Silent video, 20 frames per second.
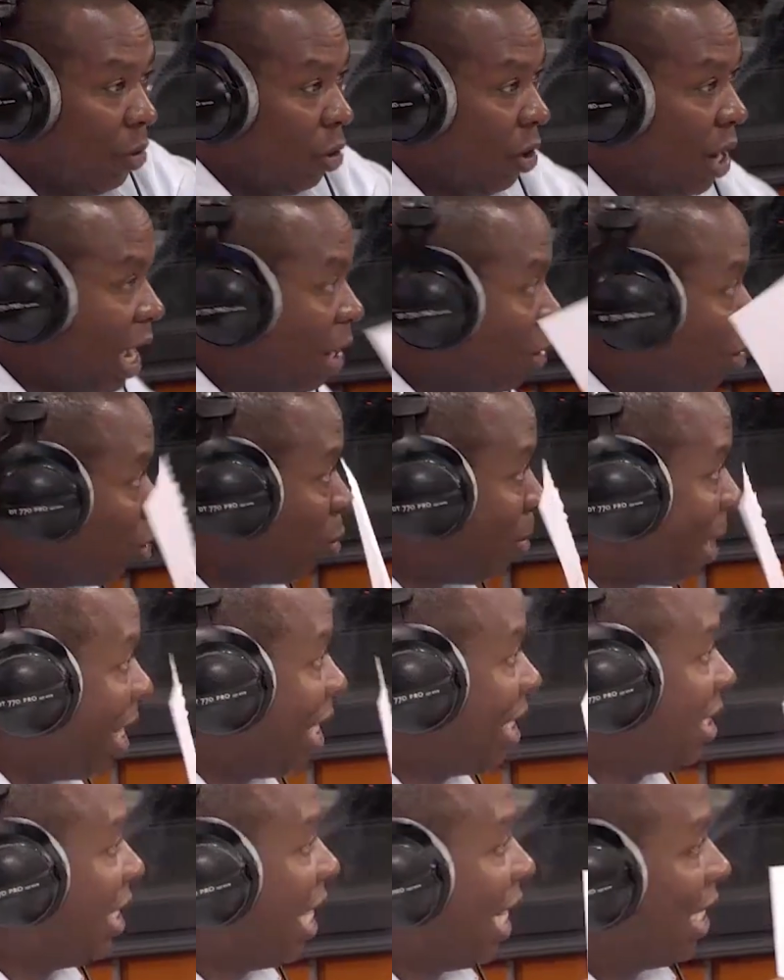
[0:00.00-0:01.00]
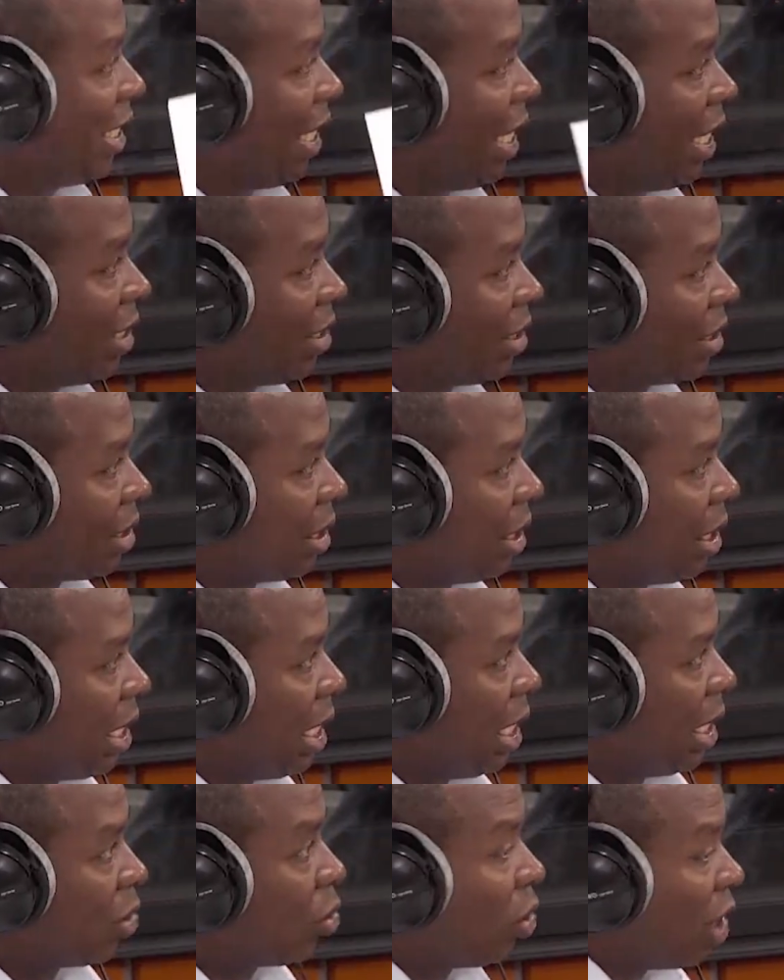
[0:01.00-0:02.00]
on how to manage that case.
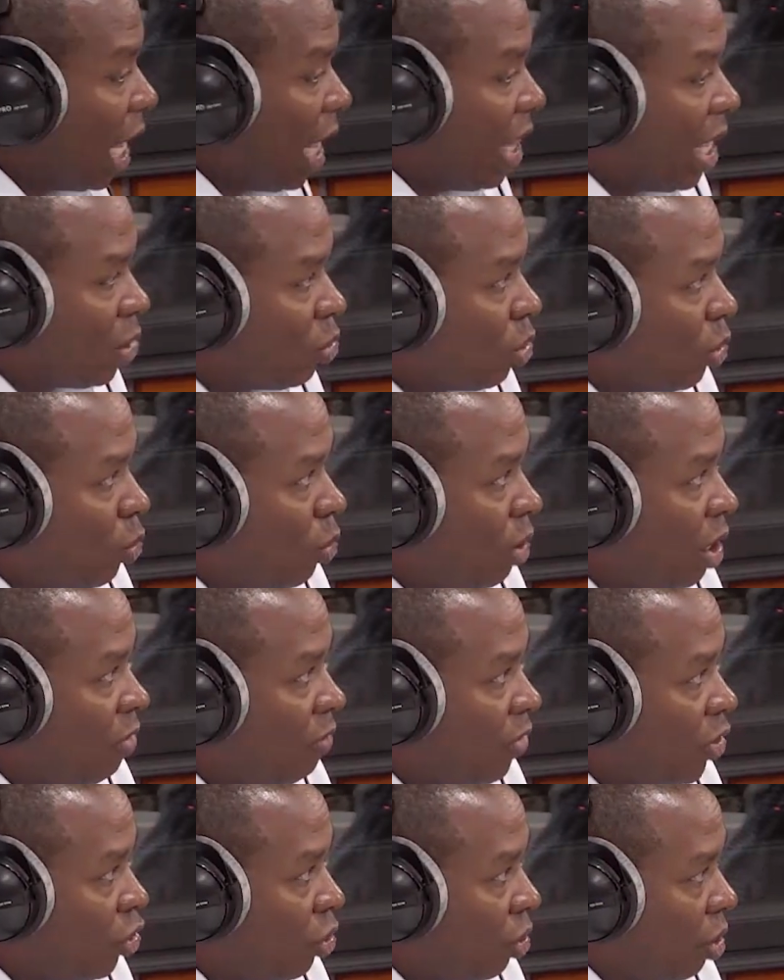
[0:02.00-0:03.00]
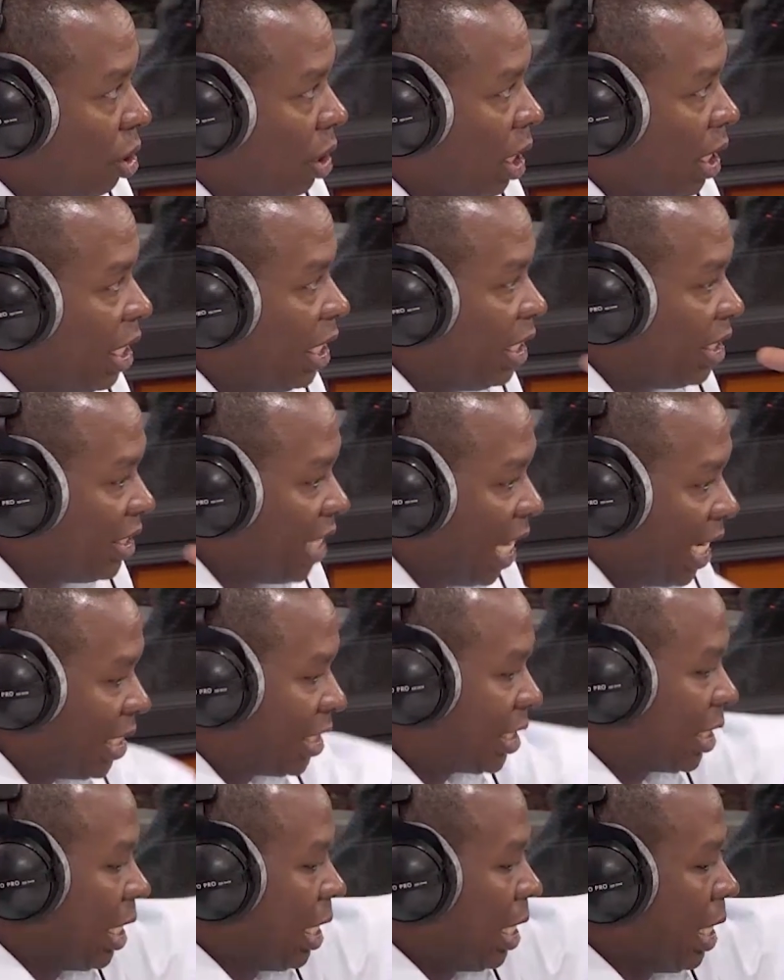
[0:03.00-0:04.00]
Mm-hmm. So that's what we envision, is
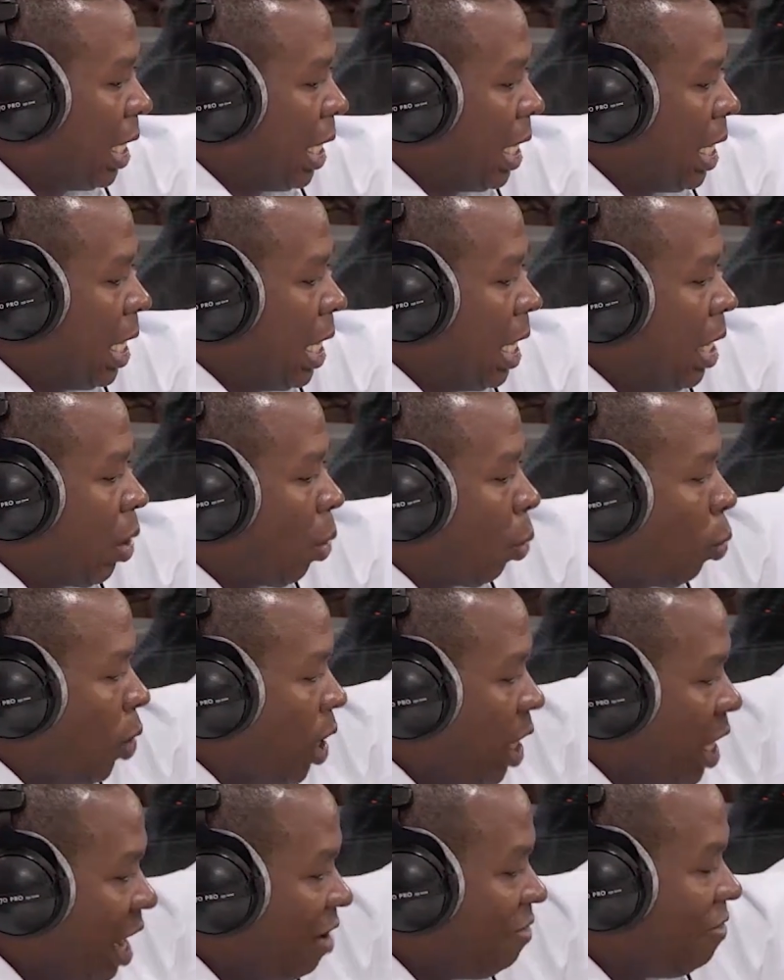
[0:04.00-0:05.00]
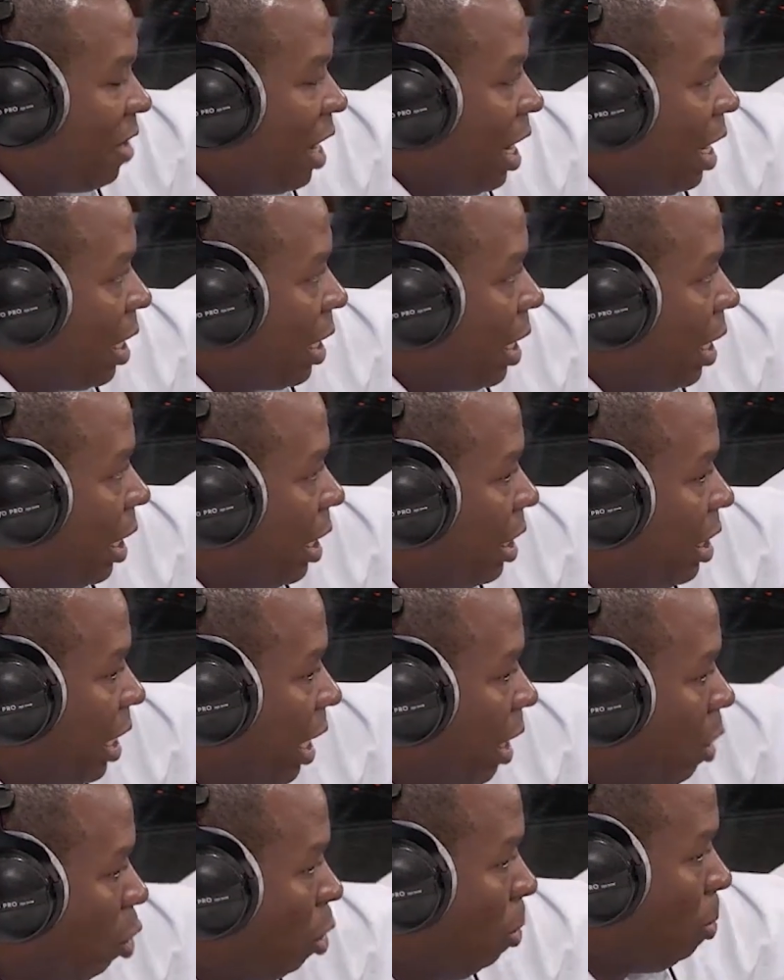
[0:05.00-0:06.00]
that we cover
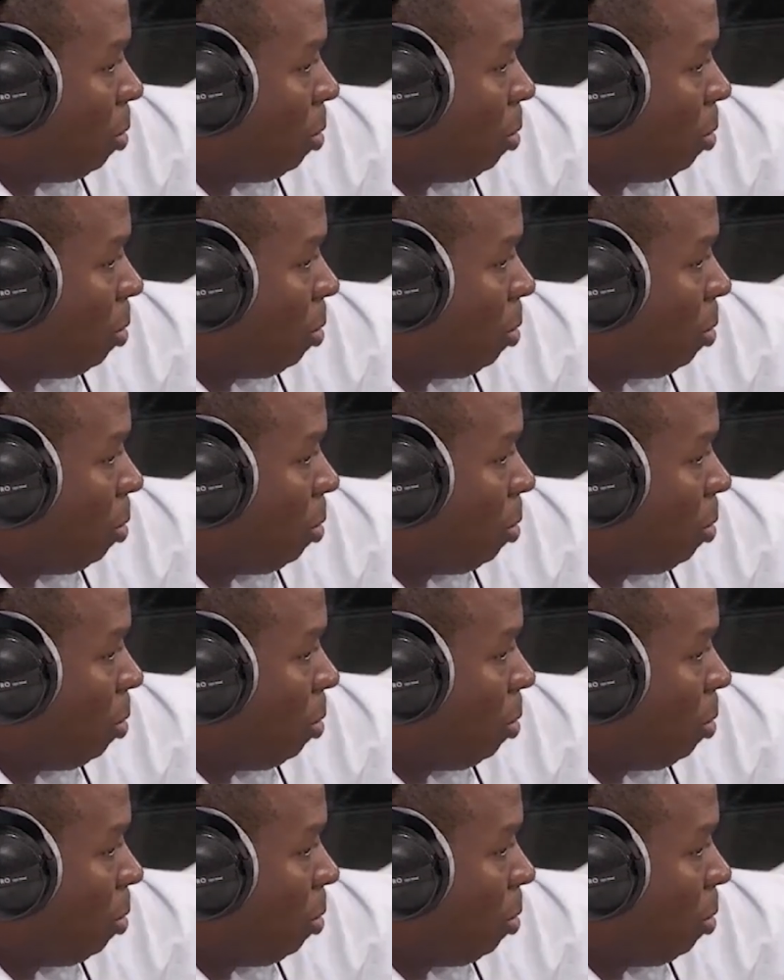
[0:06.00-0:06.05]
the whole